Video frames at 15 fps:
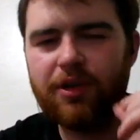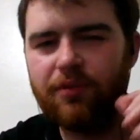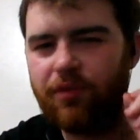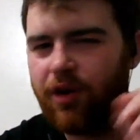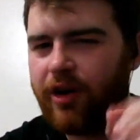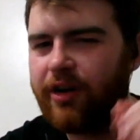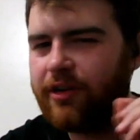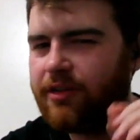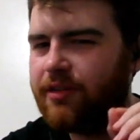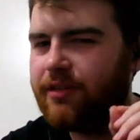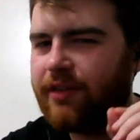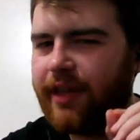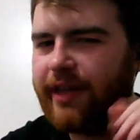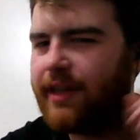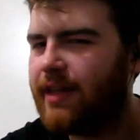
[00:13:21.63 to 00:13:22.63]
like really
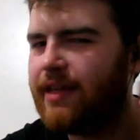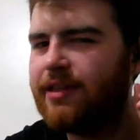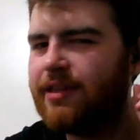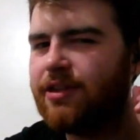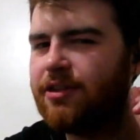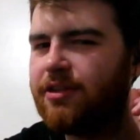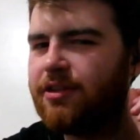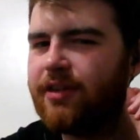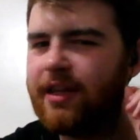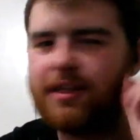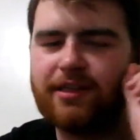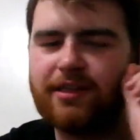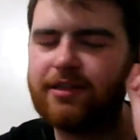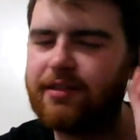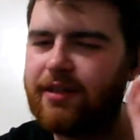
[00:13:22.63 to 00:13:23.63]
wrong? Like, either
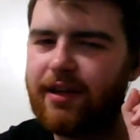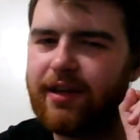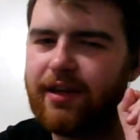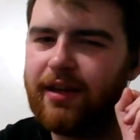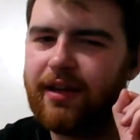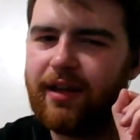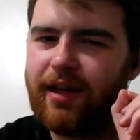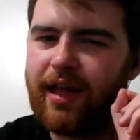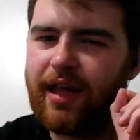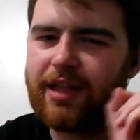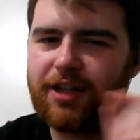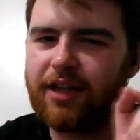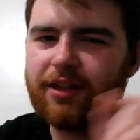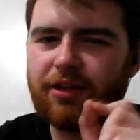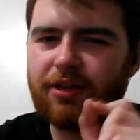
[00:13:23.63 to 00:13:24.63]
it's
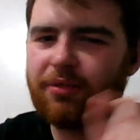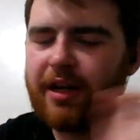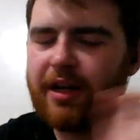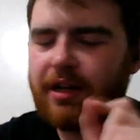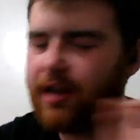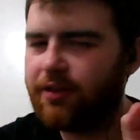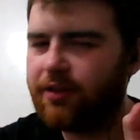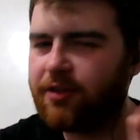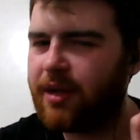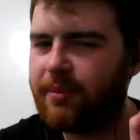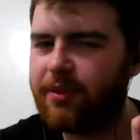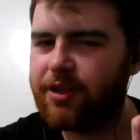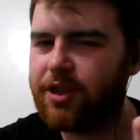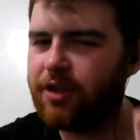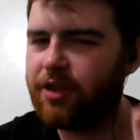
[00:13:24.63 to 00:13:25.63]
not the right
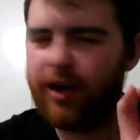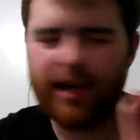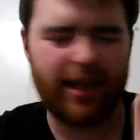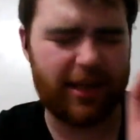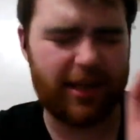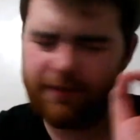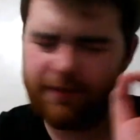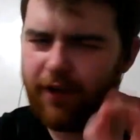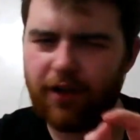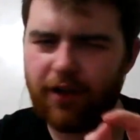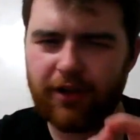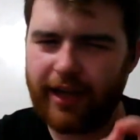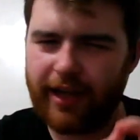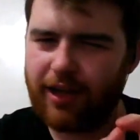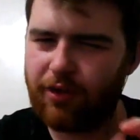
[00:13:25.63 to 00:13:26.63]
color temperature and it's
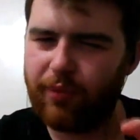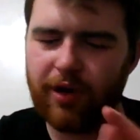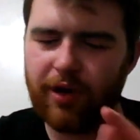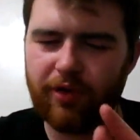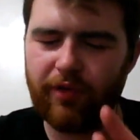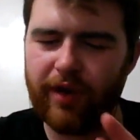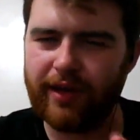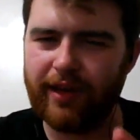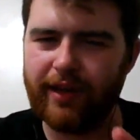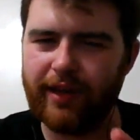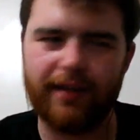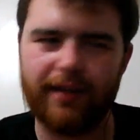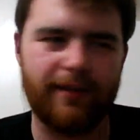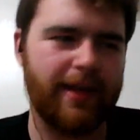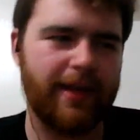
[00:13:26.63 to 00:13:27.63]
falling at a weird rate.
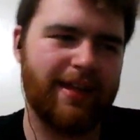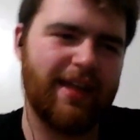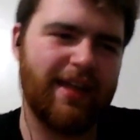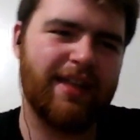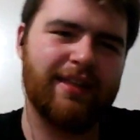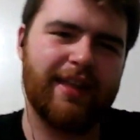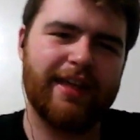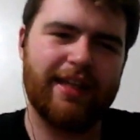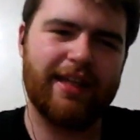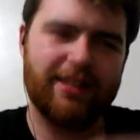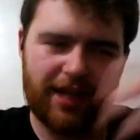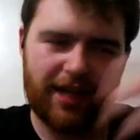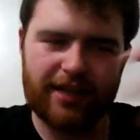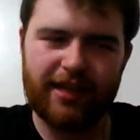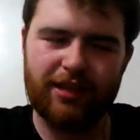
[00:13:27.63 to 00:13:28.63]
Like,
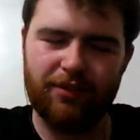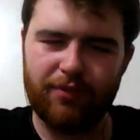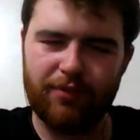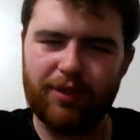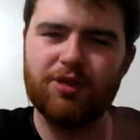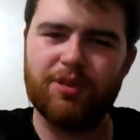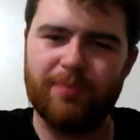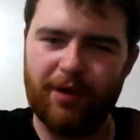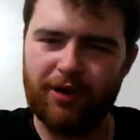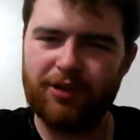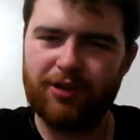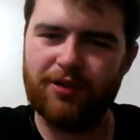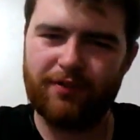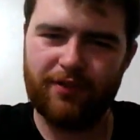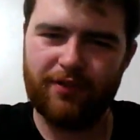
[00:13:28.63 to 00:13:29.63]
it's not like the real
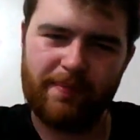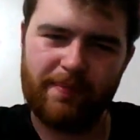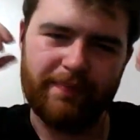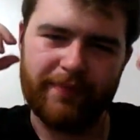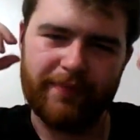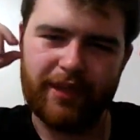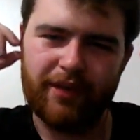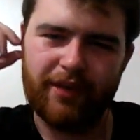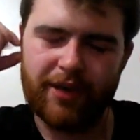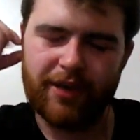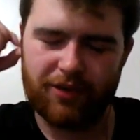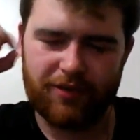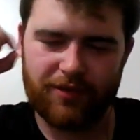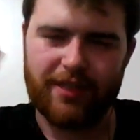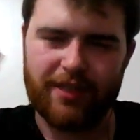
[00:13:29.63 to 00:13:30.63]
sparks from the
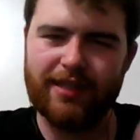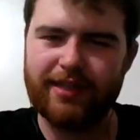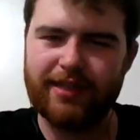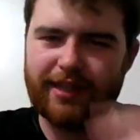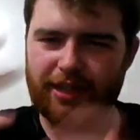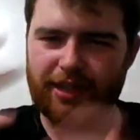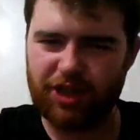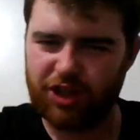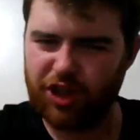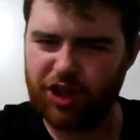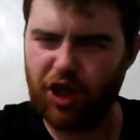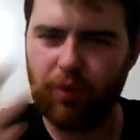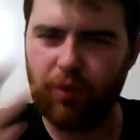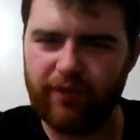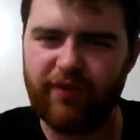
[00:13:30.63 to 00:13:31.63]
originals. It's like a
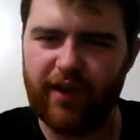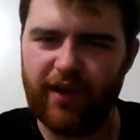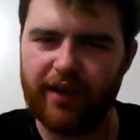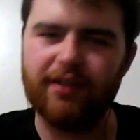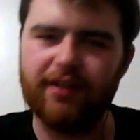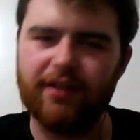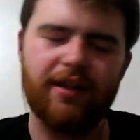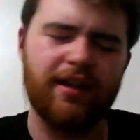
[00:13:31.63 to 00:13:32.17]
snow effect,